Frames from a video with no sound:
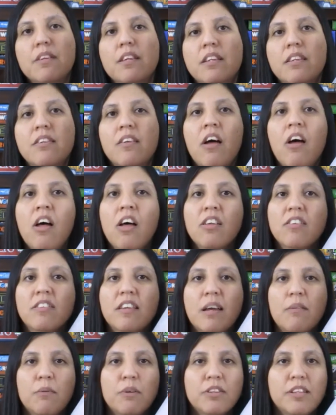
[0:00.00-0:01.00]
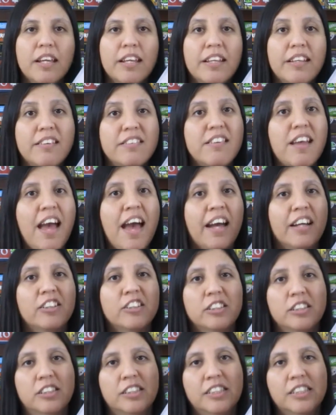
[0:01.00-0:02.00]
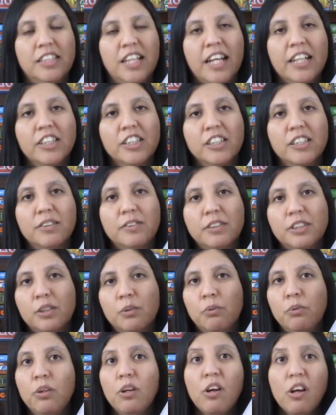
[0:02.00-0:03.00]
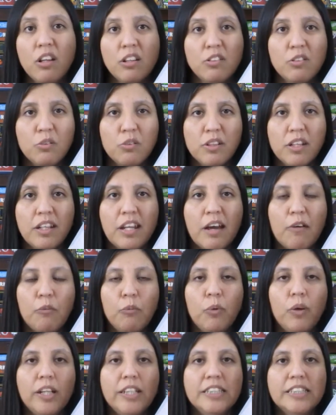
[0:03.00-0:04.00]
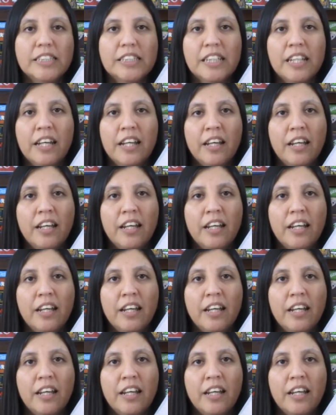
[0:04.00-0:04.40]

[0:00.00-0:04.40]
It's all simultaneous action selection. So we're all doing it at once.